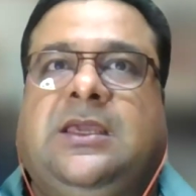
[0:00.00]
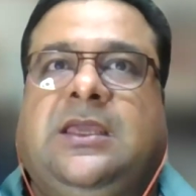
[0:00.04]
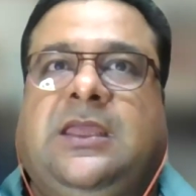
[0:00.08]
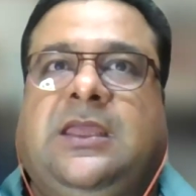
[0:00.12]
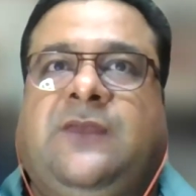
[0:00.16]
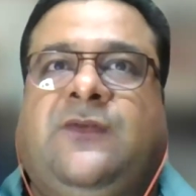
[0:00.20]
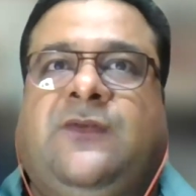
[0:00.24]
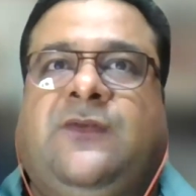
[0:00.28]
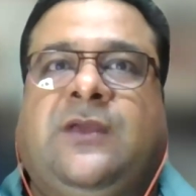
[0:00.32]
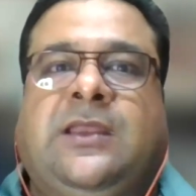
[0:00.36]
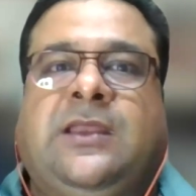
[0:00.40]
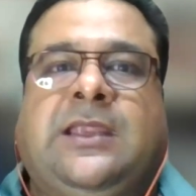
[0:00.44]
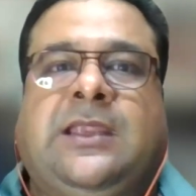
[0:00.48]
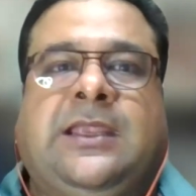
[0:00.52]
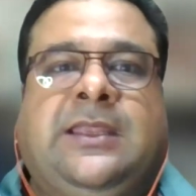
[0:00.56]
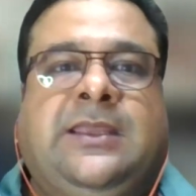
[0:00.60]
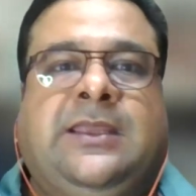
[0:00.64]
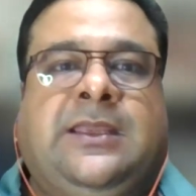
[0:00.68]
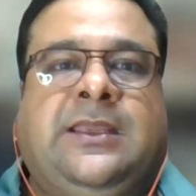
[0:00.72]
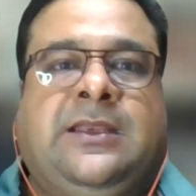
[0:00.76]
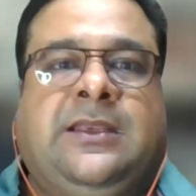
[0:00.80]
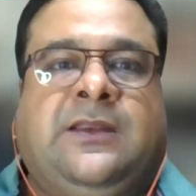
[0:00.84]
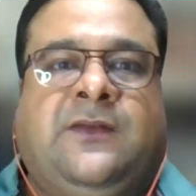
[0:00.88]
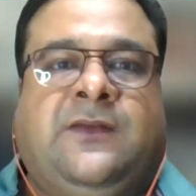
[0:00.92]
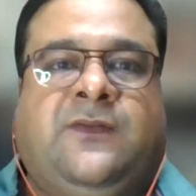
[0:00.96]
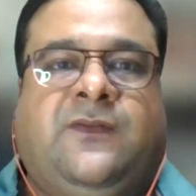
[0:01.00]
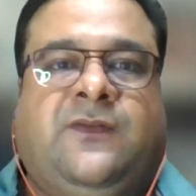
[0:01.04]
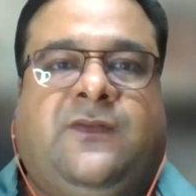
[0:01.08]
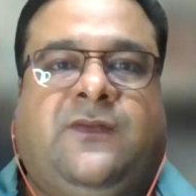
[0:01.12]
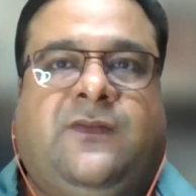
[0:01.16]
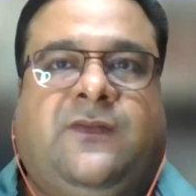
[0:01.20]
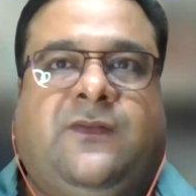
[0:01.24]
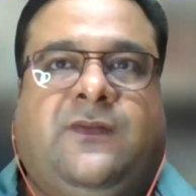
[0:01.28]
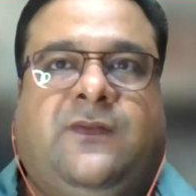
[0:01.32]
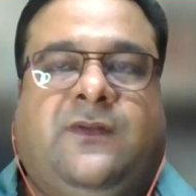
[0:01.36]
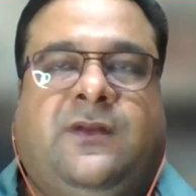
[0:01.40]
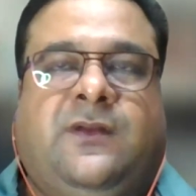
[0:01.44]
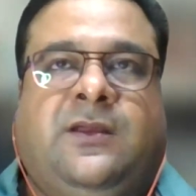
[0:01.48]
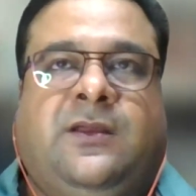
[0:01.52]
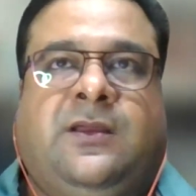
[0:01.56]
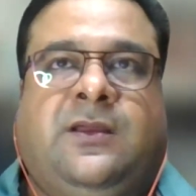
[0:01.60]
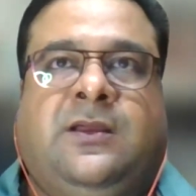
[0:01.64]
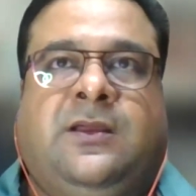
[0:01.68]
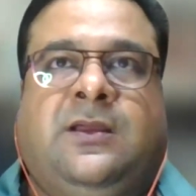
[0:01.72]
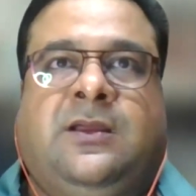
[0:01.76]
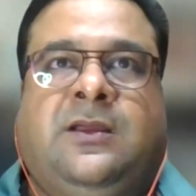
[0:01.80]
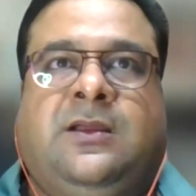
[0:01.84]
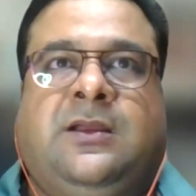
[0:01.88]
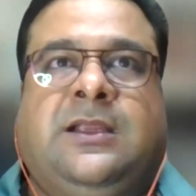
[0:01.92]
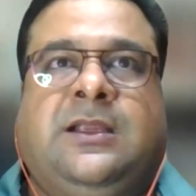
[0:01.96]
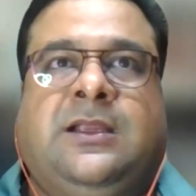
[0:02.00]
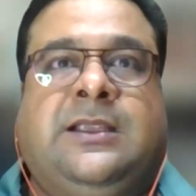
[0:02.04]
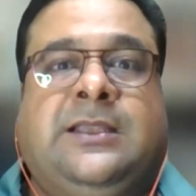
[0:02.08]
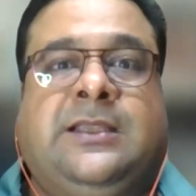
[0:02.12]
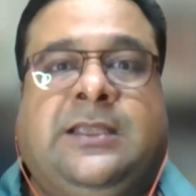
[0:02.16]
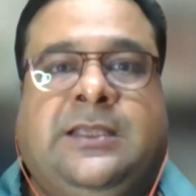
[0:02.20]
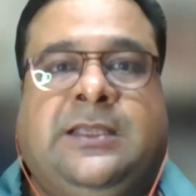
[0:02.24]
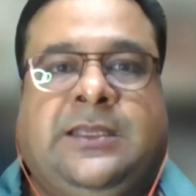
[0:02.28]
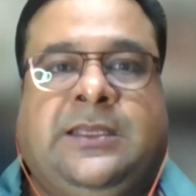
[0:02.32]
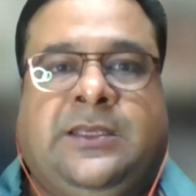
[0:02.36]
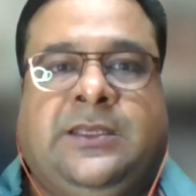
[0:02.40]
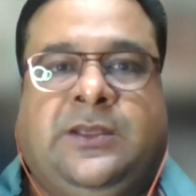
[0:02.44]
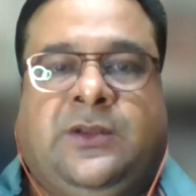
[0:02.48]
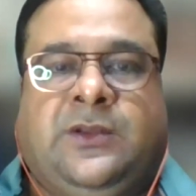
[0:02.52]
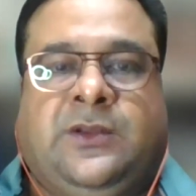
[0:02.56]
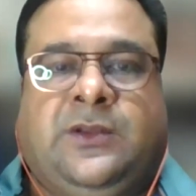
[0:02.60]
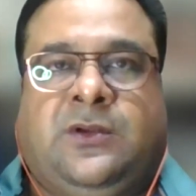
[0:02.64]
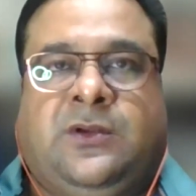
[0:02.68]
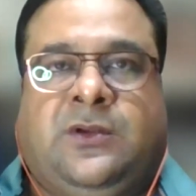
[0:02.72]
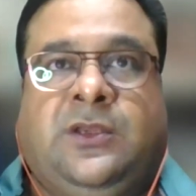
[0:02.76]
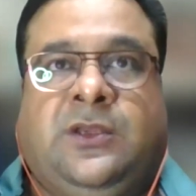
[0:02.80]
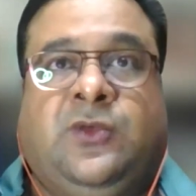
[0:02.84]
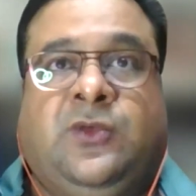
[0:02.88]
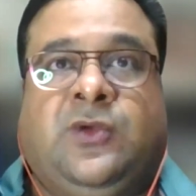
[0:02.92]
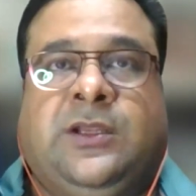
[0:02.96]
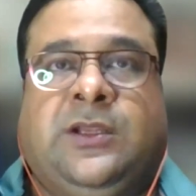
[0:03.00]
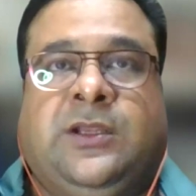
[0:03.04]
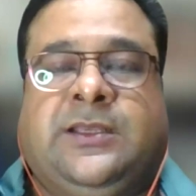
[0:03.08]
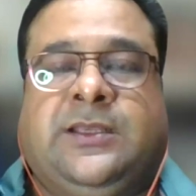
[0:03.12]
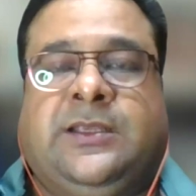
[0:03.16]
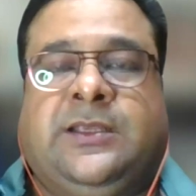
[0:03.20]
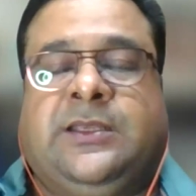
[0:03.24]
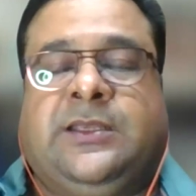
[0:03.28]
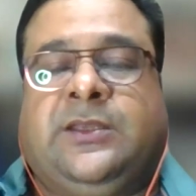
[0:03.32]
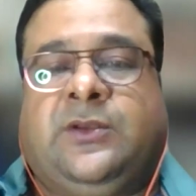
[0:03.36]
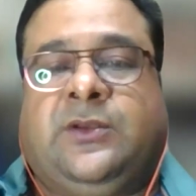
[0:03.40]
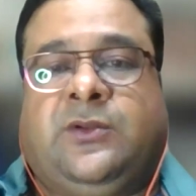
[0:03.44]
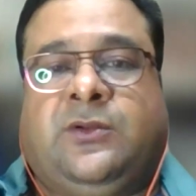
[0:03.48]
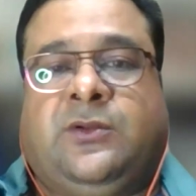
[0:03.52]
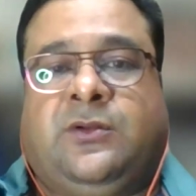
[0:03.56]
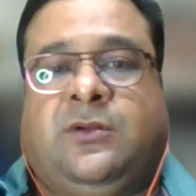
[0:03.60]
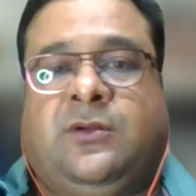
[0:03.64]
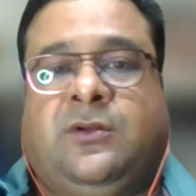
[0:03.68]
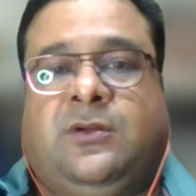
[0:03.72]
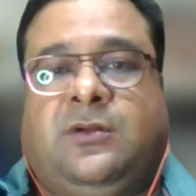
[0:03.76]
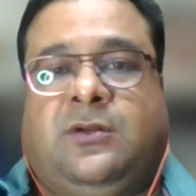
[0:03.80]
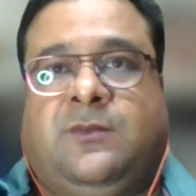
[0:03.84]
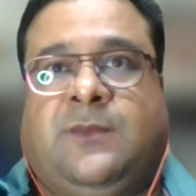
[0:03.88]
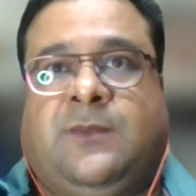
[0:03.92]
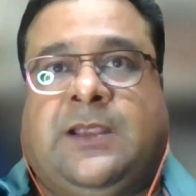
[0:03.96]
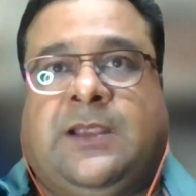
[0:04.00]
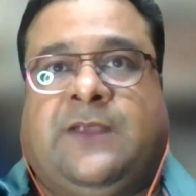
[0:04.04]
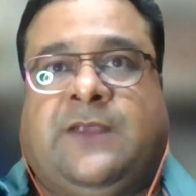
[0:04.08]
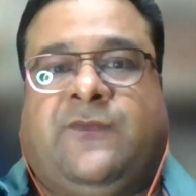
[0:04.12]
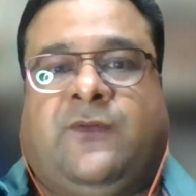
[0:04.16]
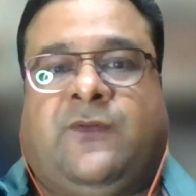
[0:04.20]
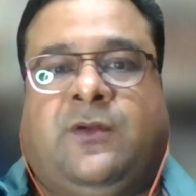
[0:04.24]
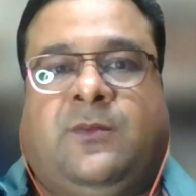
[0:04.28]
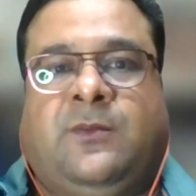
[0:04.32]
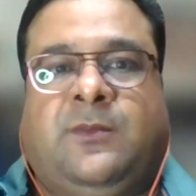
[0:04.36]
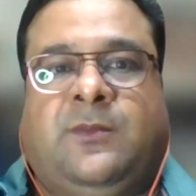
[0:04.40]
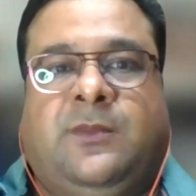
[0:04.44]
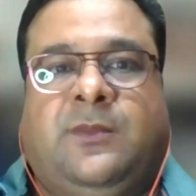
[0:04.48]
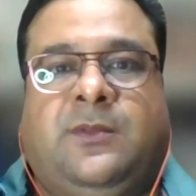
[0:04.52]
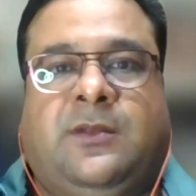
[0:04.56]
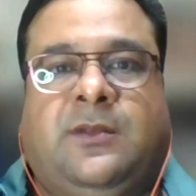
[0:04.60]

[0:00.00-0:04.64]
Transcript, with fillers: if you are adding enough uh, content in your new content in your platform.